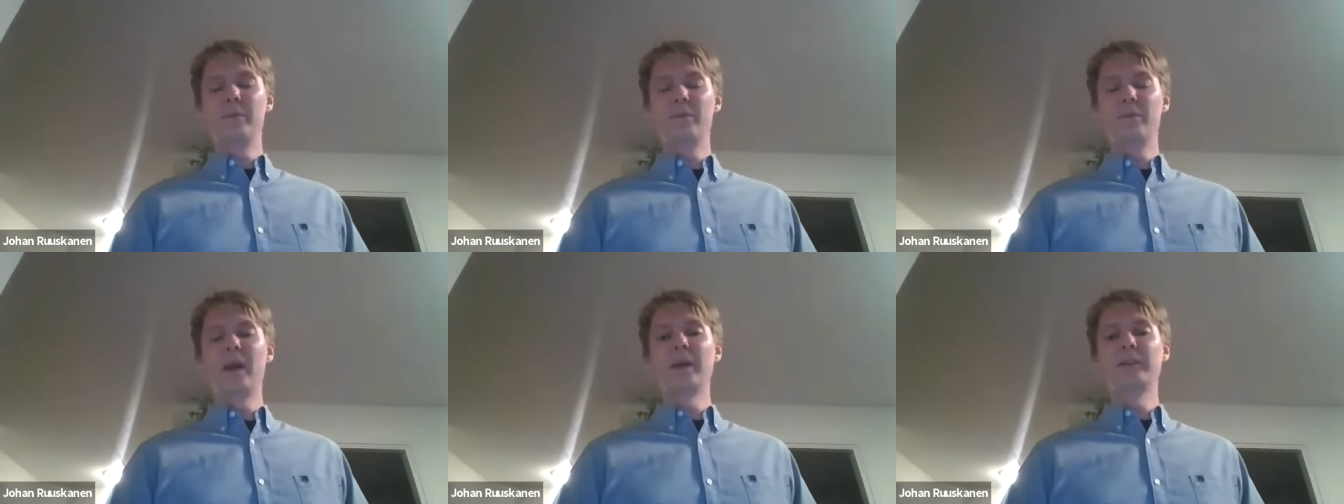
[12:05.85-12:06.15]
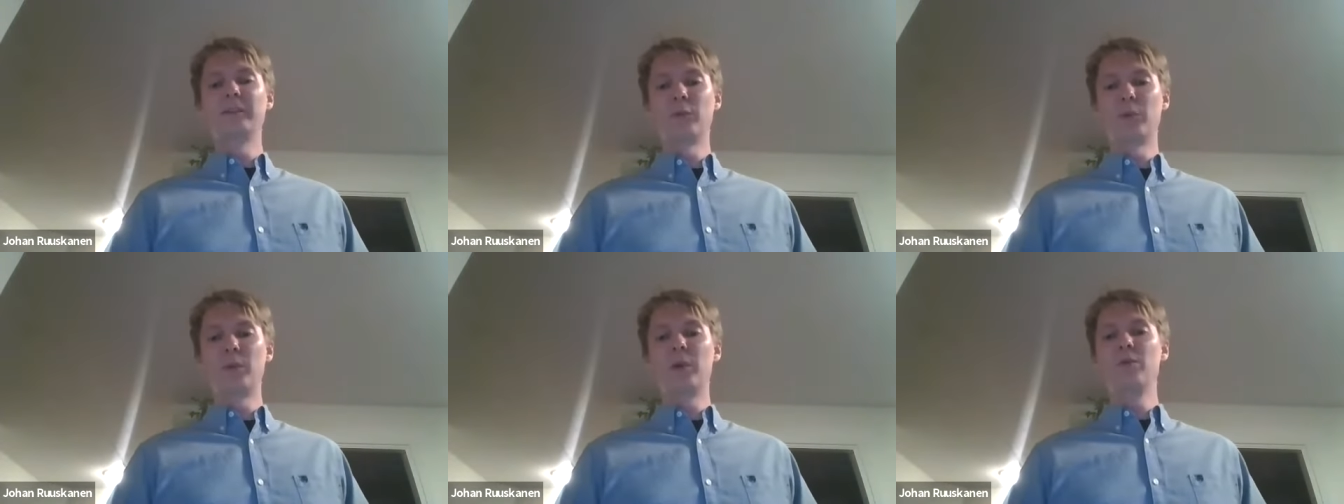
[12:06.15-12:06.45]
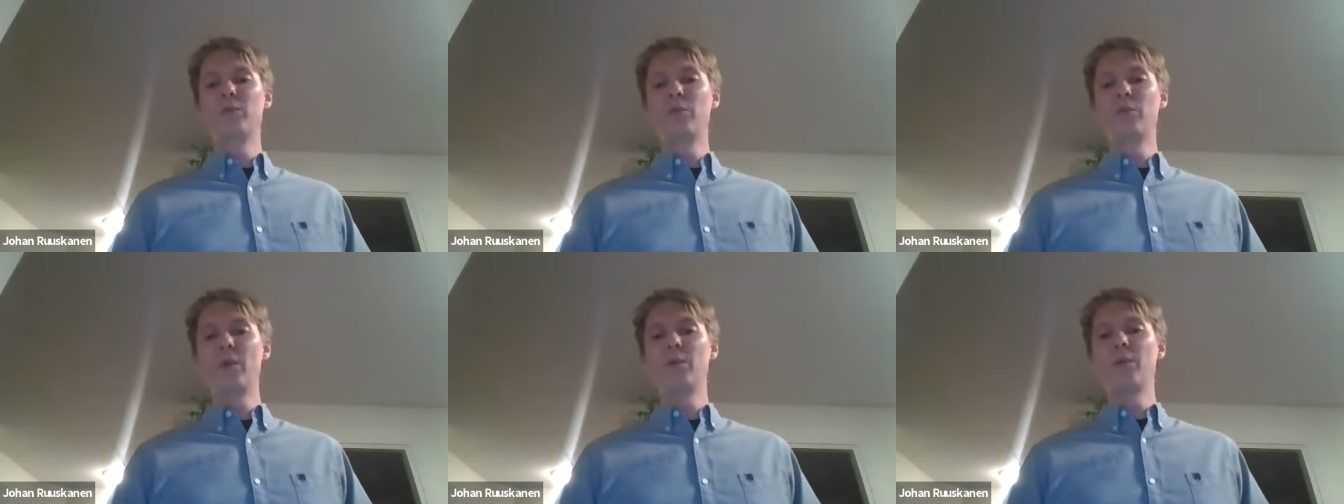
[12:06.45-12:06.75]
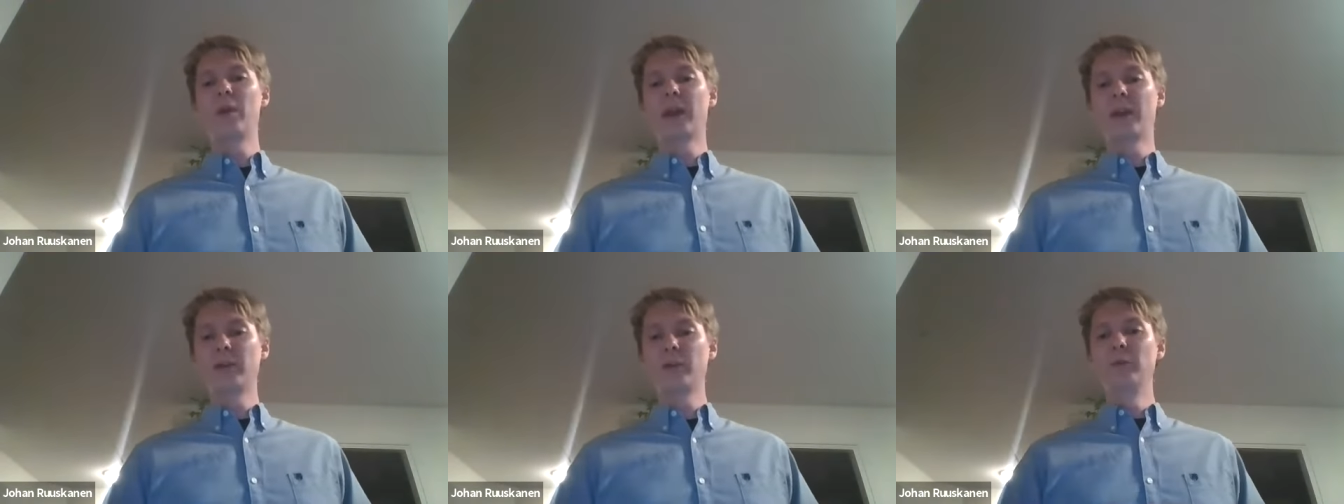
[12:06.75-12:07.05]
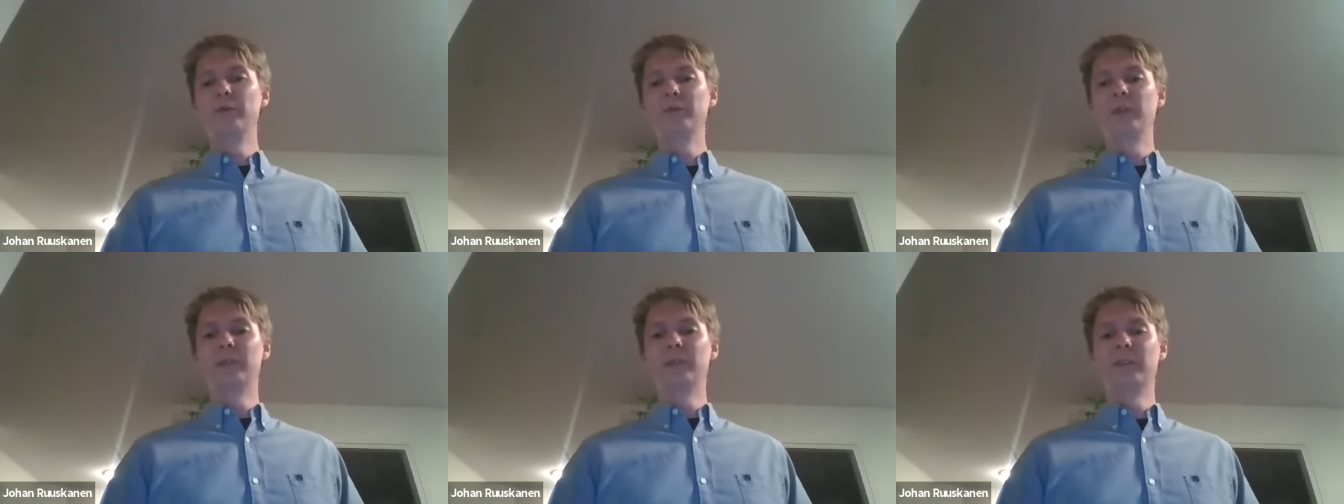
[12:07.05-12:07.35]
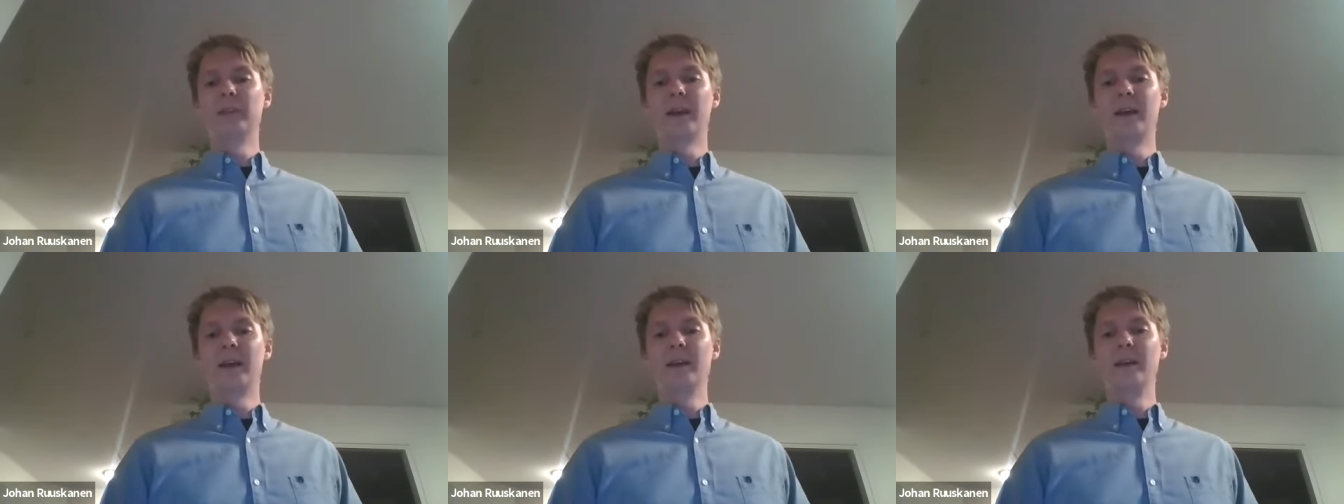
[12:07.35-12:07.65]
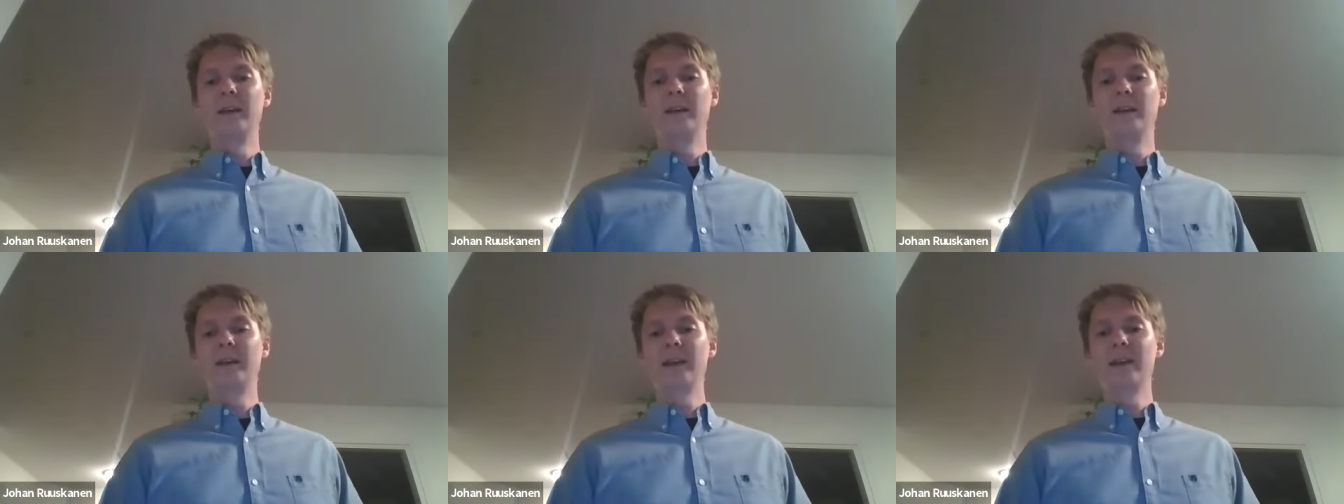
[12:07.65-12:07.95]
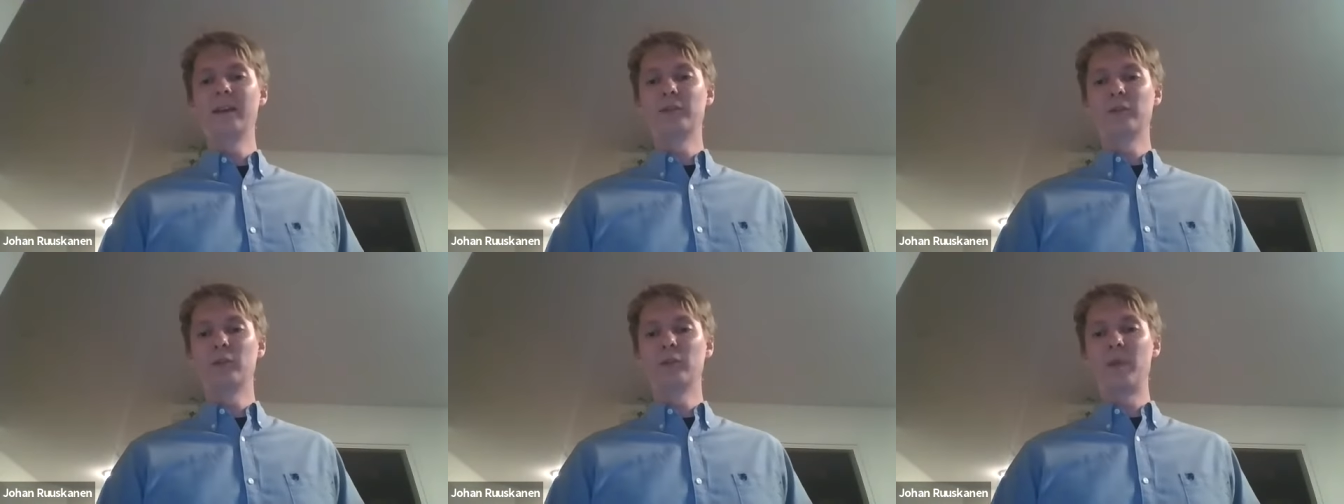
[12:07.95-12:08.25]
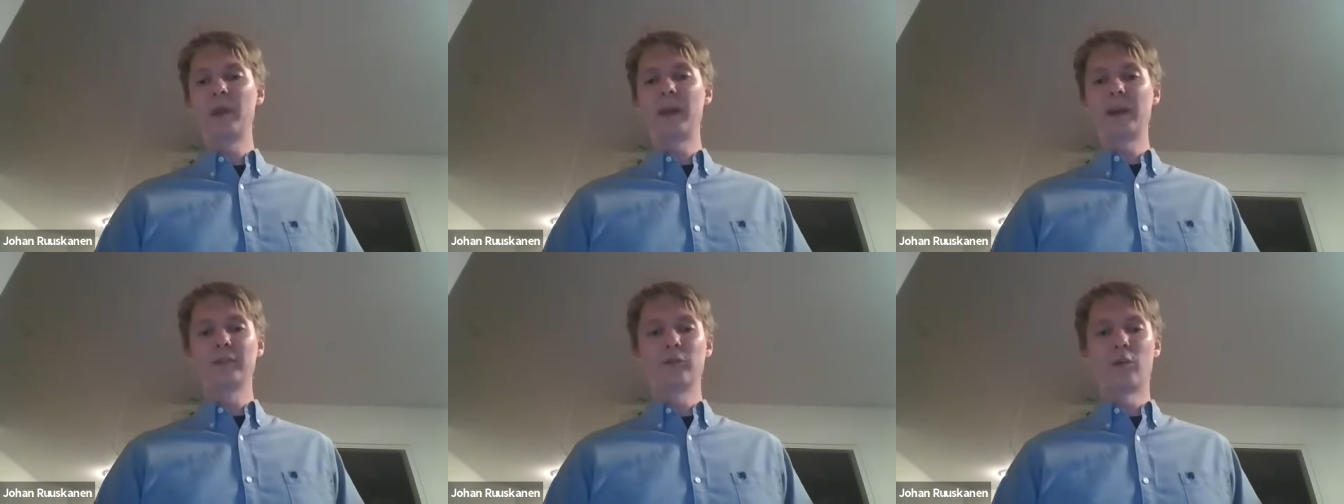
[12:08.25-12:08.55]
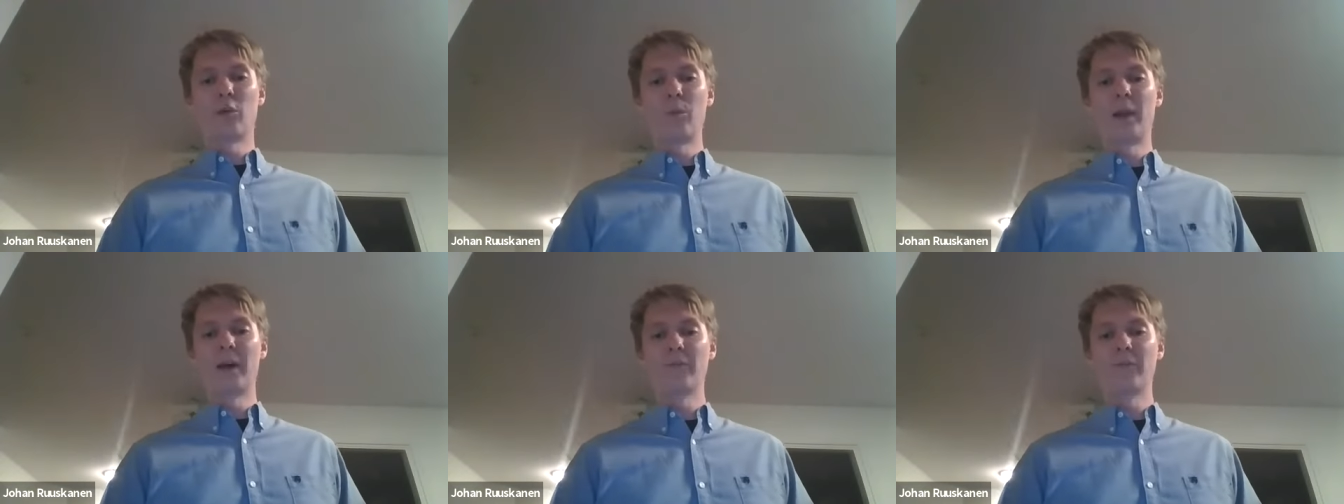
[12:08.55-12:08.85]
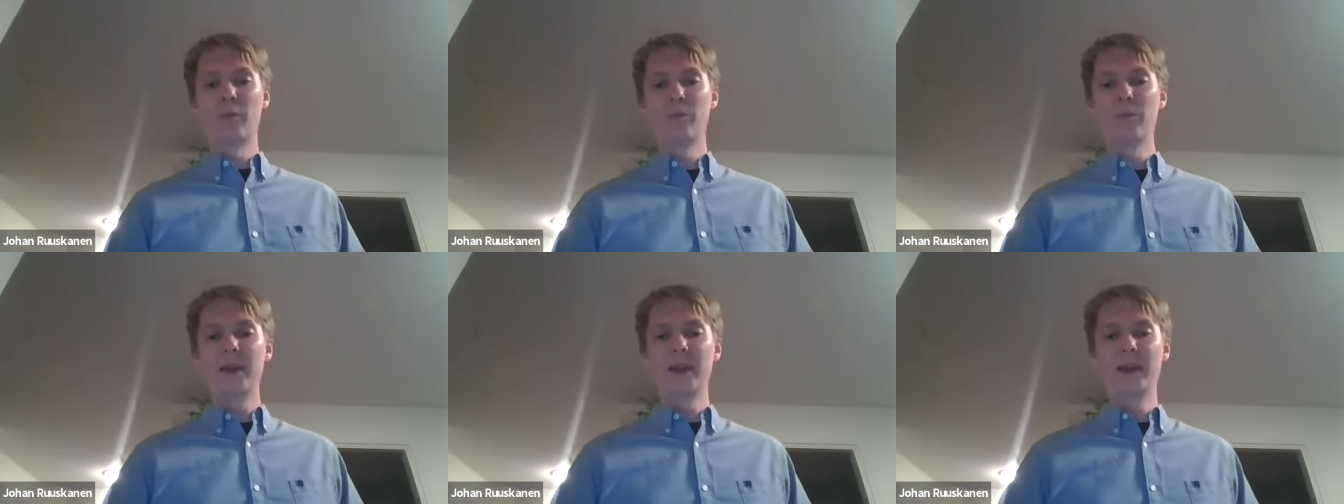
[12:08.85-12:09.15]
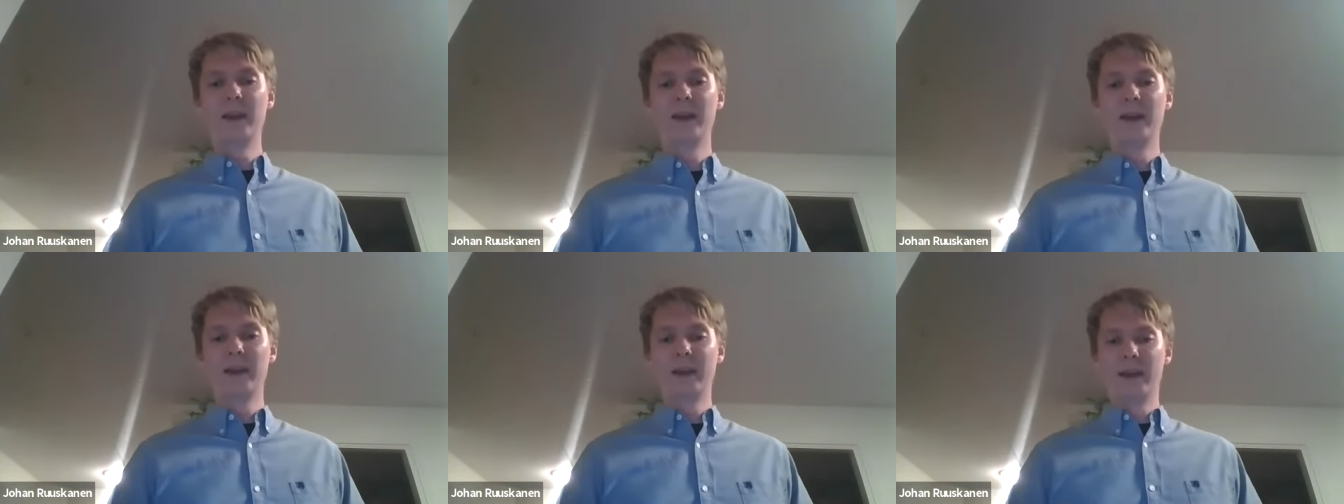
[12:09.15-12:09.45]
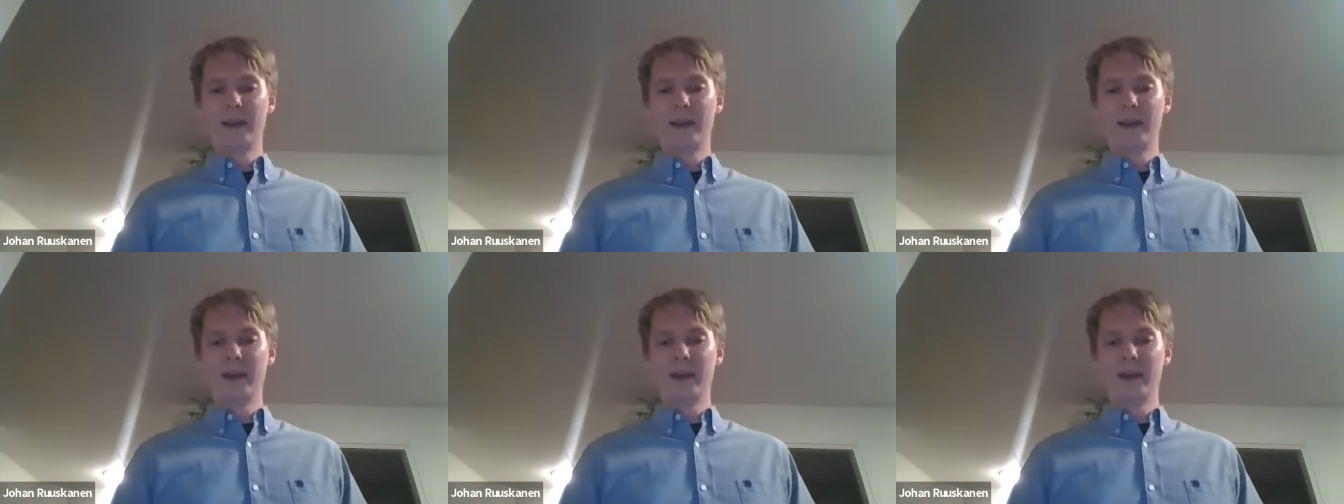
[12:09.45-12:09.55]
makes it we can use this GSQPS formula for mean